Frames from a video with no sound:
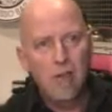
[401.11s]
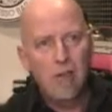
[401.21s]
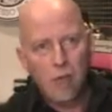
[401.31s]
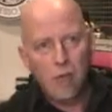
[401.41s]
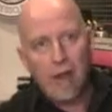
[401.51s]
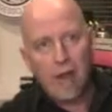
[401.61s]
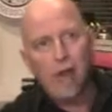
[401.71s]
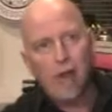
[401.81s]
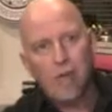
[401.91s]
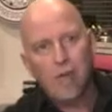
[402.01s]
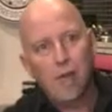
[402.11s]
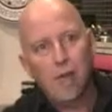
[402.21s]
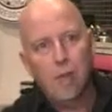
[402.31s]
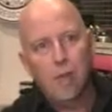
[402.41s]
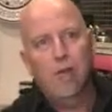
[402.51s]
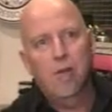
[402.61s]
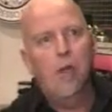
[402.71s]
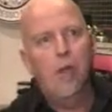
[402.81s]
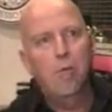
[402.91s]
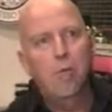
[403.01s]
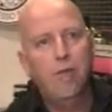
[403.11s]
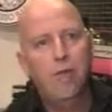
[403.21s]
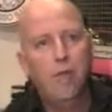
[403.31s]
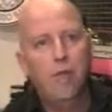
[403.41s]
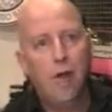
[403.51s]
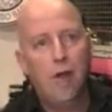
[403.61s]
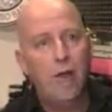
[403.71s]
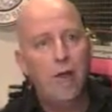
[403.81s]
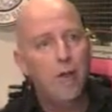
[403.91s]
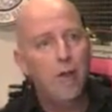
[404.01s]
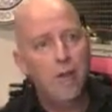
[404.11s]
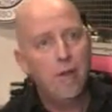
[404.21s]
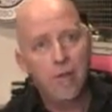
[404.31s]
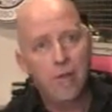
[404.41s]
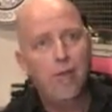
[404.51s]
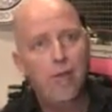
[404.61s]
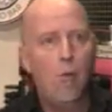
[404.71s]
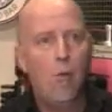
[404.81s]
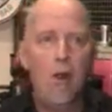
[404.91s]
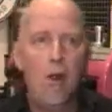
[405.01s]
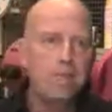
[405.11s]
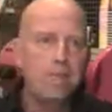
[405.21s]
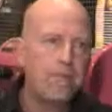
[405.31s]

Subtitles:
you can drag out just a little bit of foam if you desire. That's a flat white.